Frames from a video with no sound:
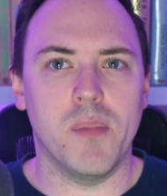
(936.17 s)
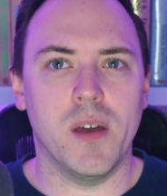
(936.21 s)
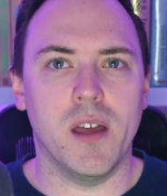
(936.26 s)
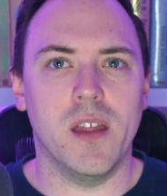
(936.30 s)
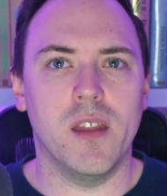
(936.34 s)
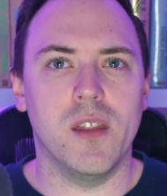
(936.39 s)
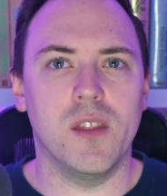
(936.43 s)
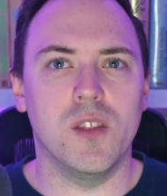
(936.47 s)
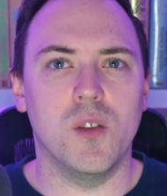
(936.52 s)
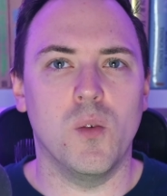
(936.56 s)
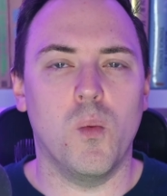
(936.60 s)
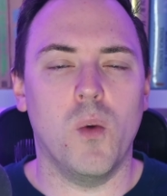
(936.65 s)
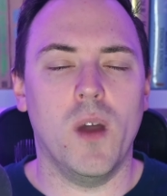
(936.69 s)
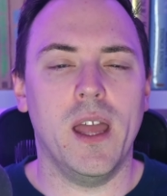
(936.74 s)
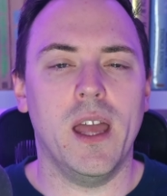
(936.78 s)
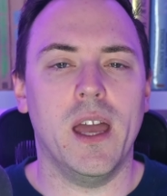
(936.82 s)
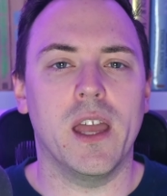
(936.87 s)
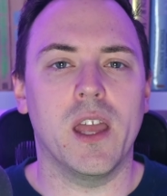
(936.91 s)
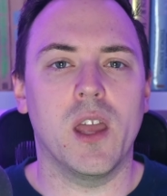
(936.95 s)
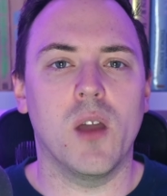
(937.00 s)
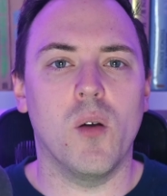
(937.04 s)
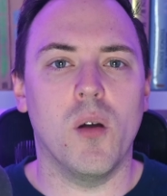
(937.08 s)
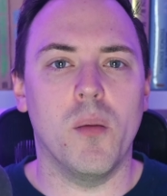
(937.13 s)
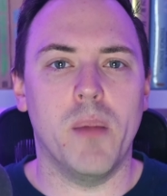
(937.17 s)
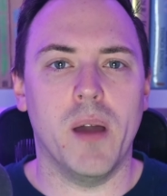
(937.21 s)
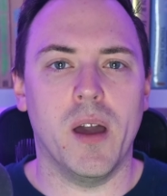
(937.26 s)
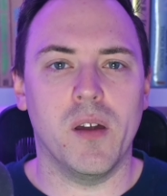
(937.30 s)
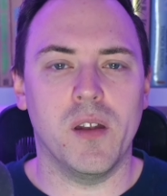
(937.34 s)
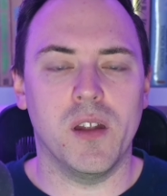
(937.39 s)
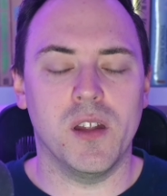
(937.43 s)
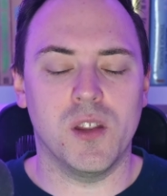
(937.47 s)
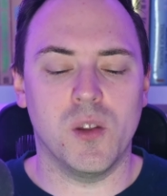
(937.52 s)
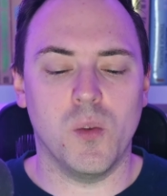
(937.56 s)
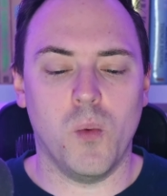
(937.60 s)
But the way I go
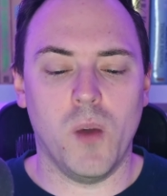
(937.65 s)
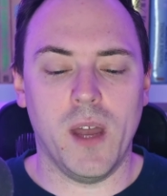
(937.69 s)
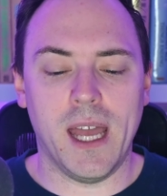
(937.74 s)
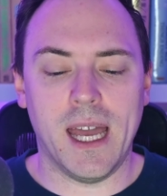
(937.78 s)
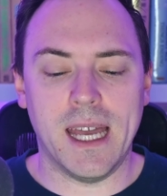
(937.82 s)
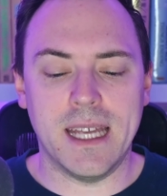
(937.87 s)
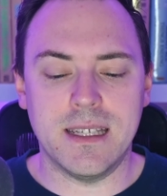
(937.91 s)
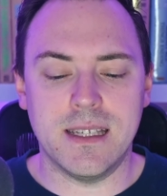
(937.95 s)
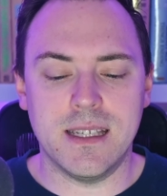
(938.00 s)
about it, the way I